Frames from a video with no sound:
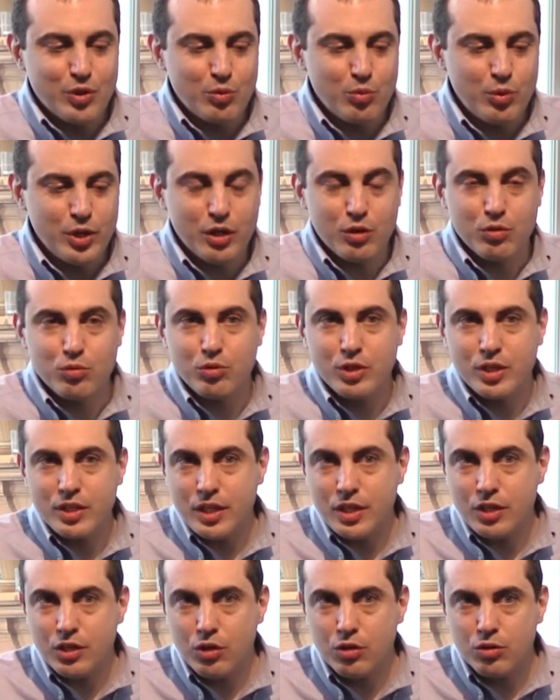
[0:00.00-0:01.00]
We don't
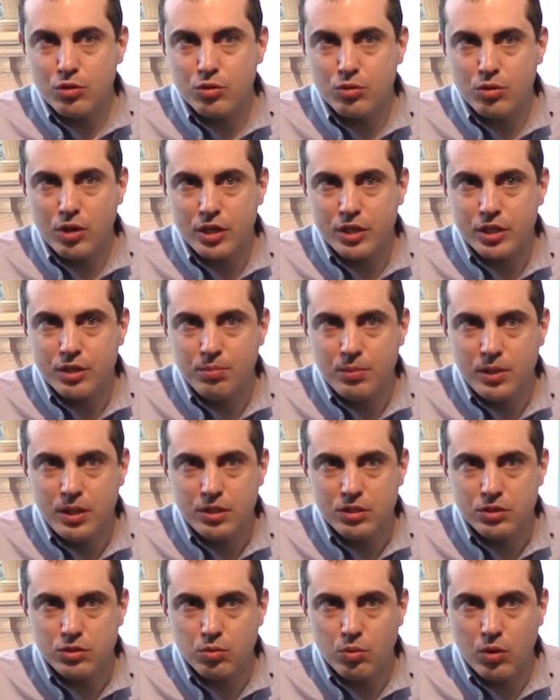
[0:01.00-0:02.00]
really know who
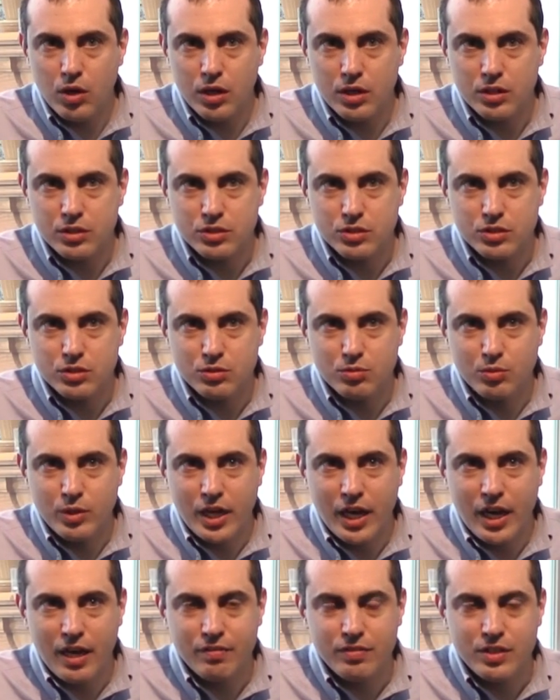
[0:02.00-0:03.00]
Archimedes was.
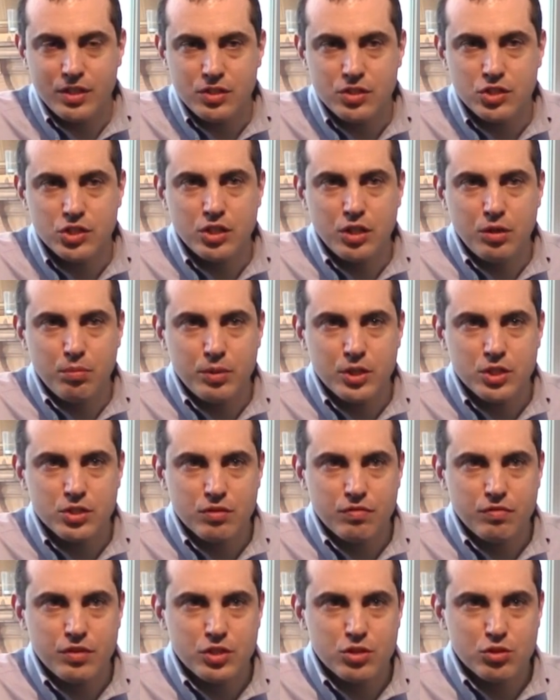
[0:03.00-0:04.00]
We have these
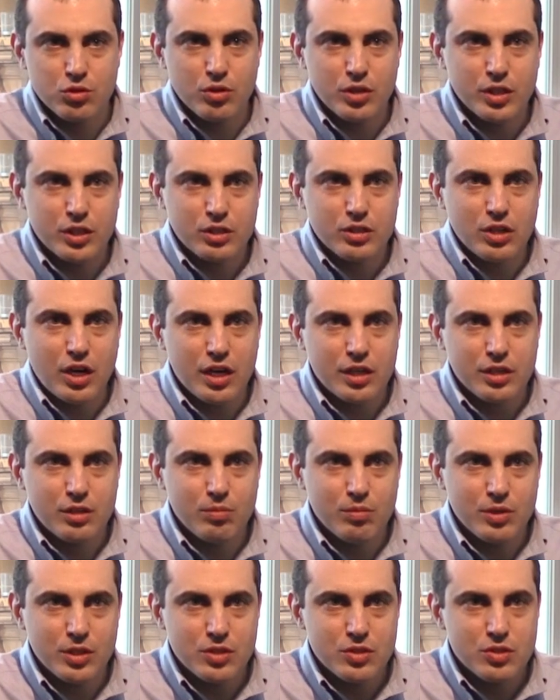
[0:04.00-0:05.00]
snippets of historic
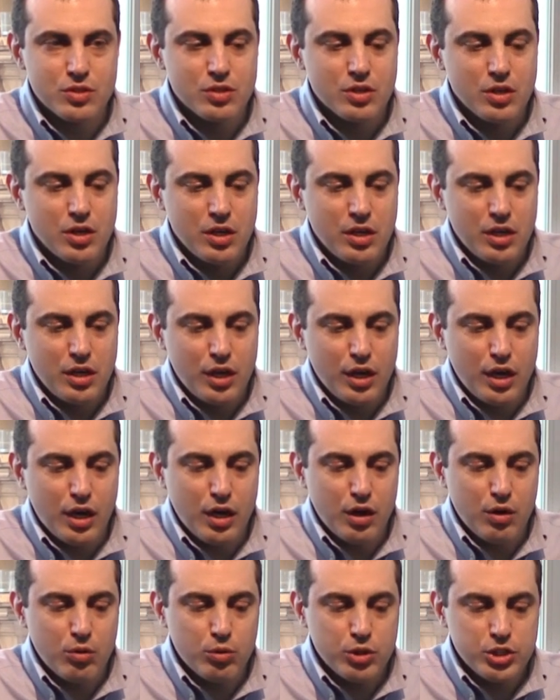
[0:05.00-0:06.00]
documents,
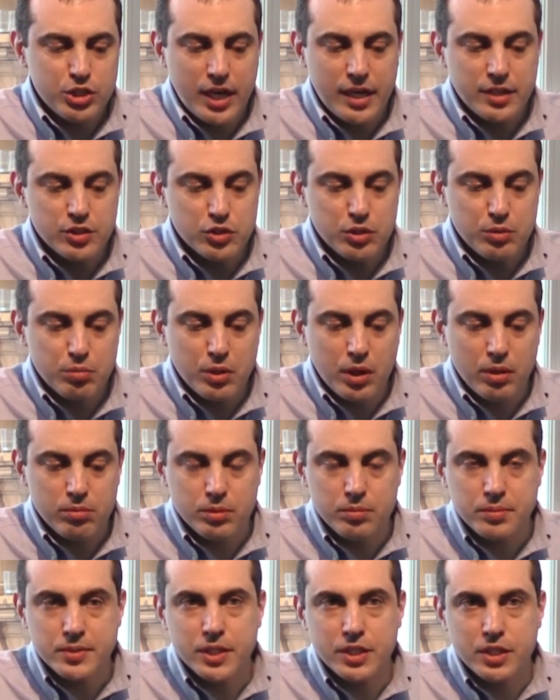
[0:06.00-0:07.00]
which actually
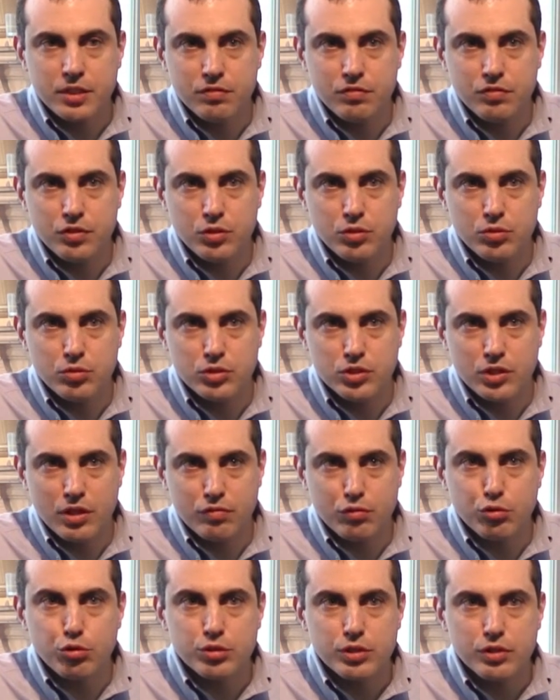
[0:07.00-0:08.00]
probably confuse
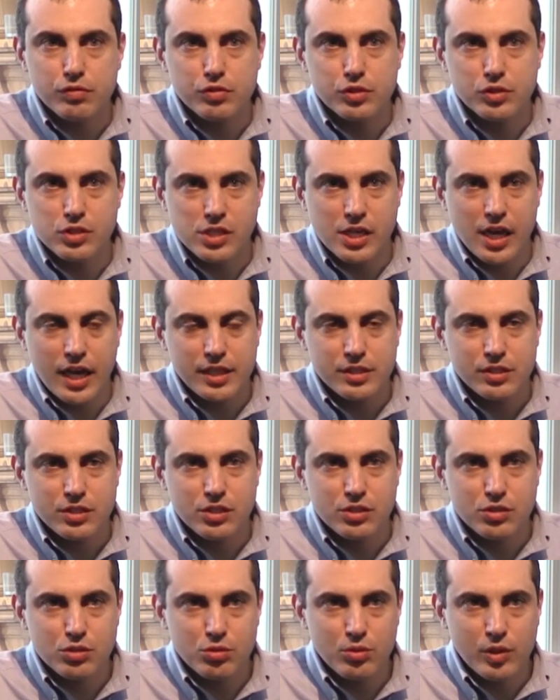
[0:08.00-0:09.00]
several different
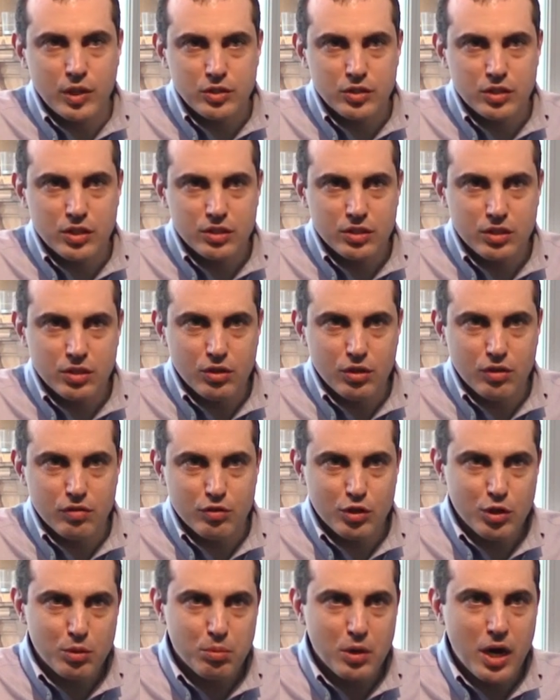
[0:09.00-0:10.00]
scientists who existed
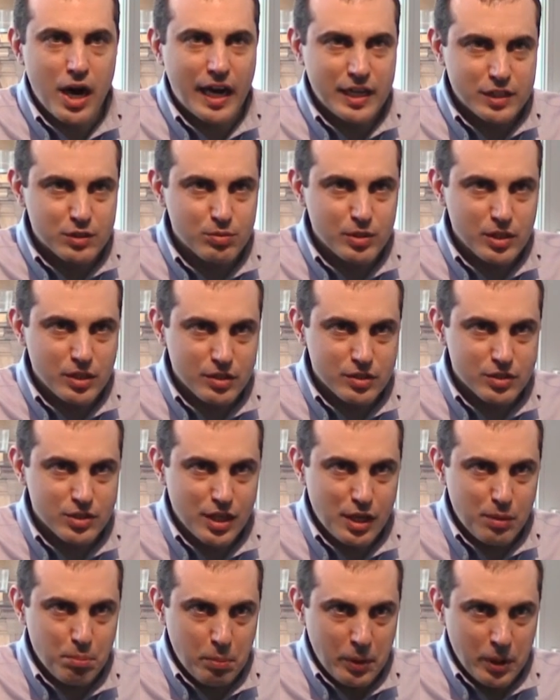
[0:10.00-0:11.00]
over approximately the
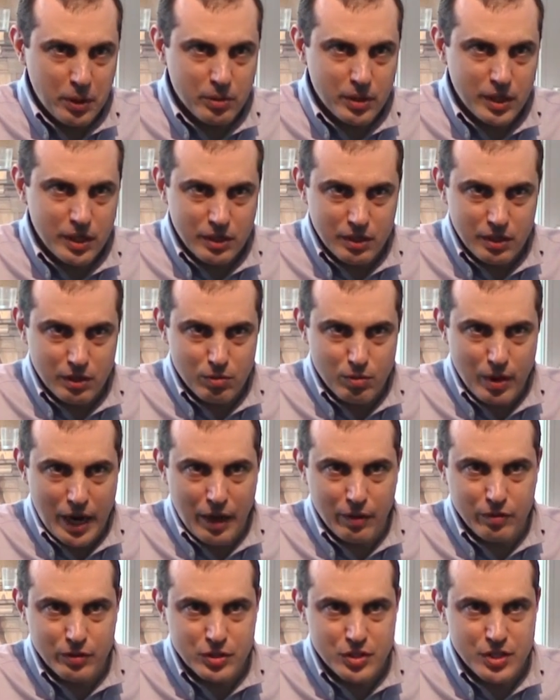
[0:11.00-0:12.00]
same period and
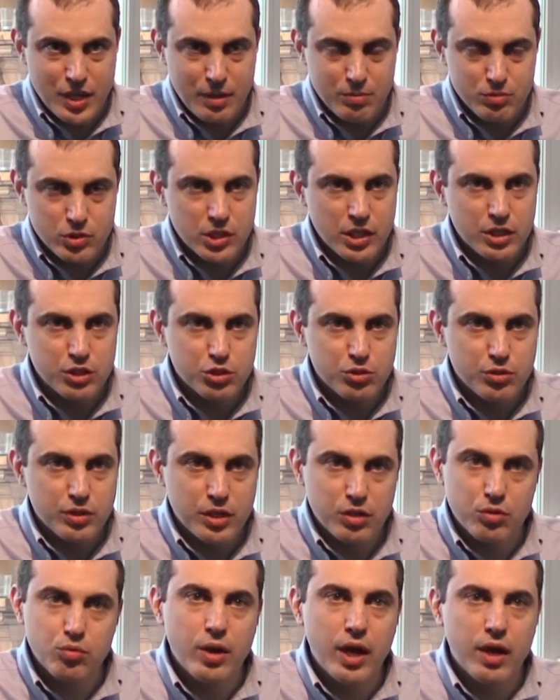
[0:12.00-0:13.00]
around the same
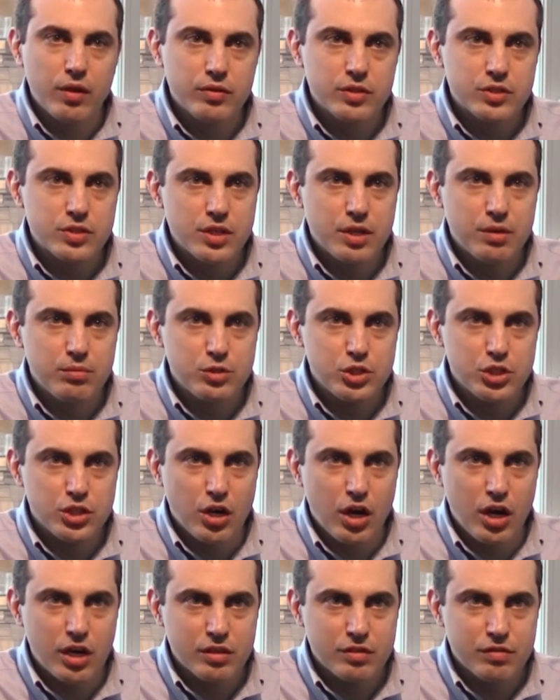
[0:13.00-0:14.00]
century and around the same
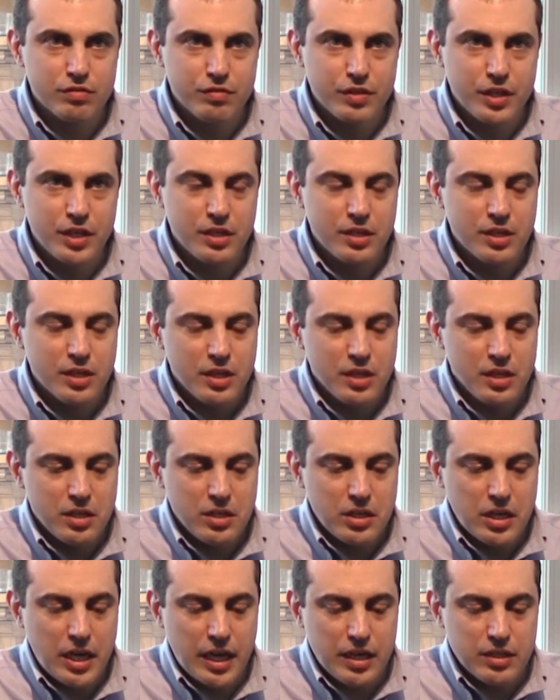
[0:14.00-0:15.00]
geography.
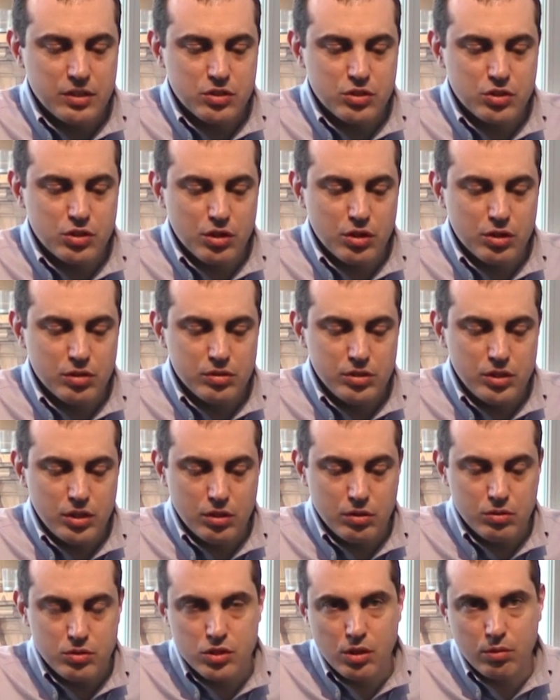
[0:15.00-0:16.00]
And so,
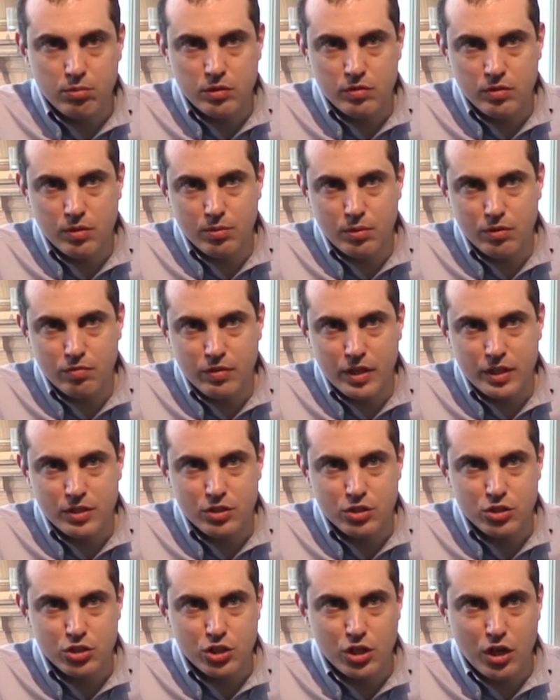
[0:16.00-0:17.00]
some of them
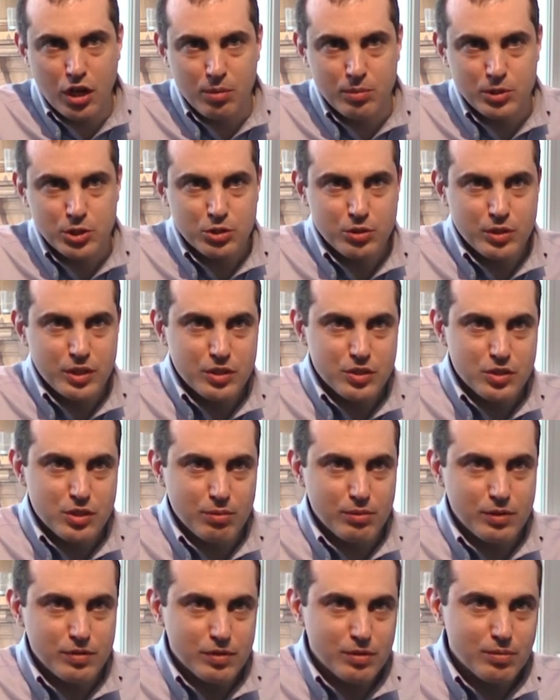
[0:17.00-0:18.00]
invented geometry and
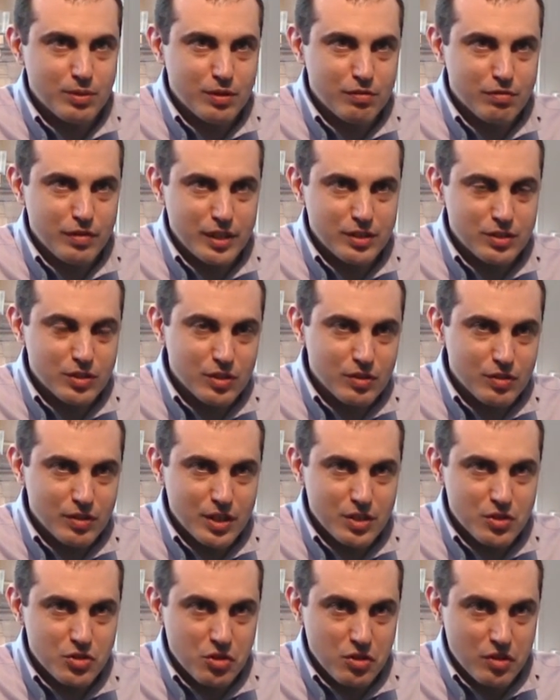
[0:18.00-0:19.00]
some of them invented
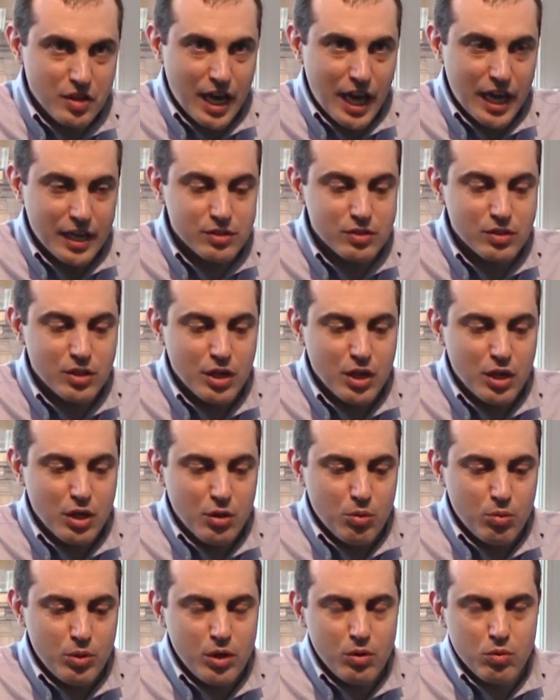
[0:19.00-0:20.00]
this and that.
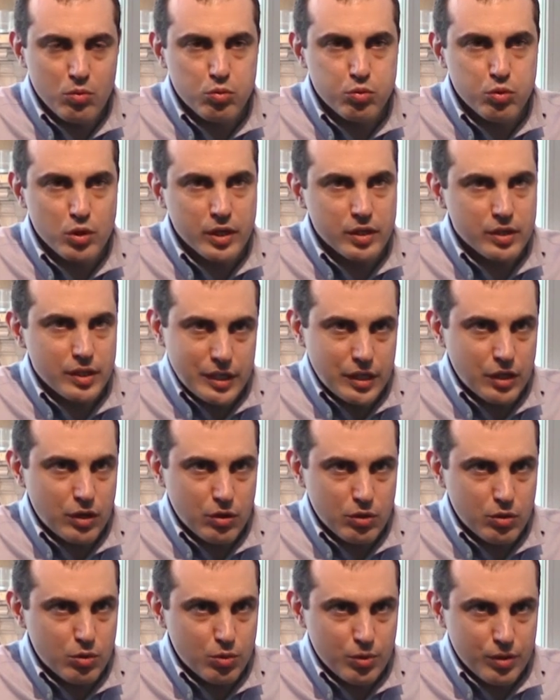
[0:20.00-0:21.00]
We don't really
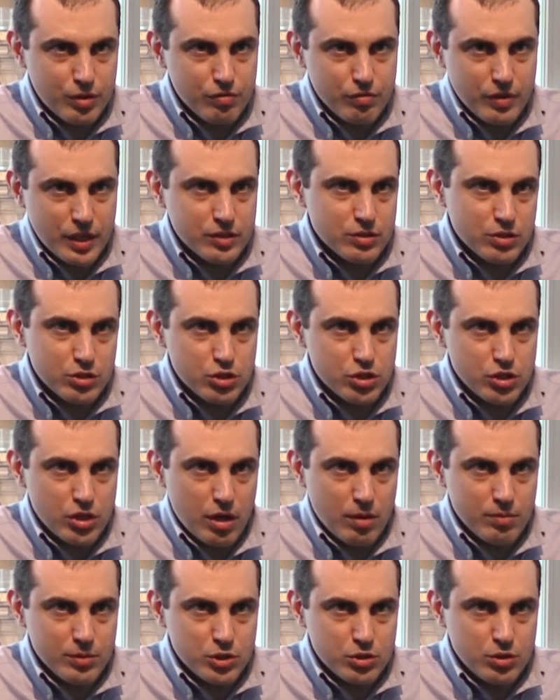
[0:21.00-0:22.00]
know who invented
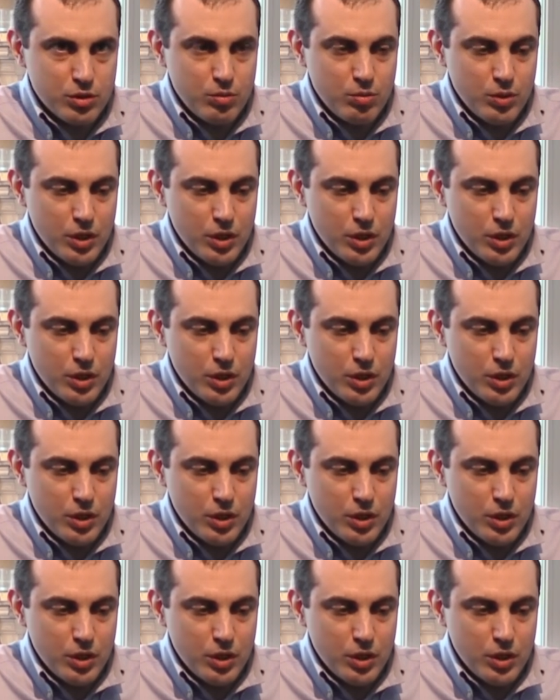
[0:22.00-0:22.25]
geometry.